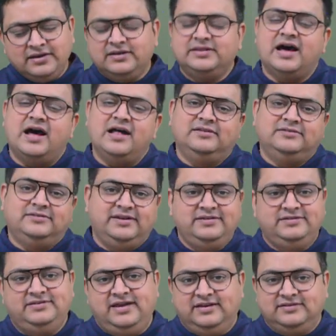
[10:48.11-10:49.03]
The answer
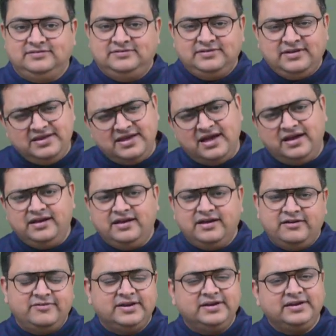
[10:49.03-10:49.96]
is yes. So younger
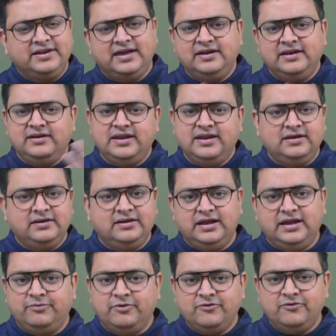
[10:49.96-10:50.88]
one can take
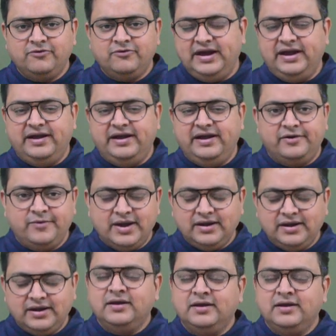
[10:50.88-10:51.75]
help of elder one.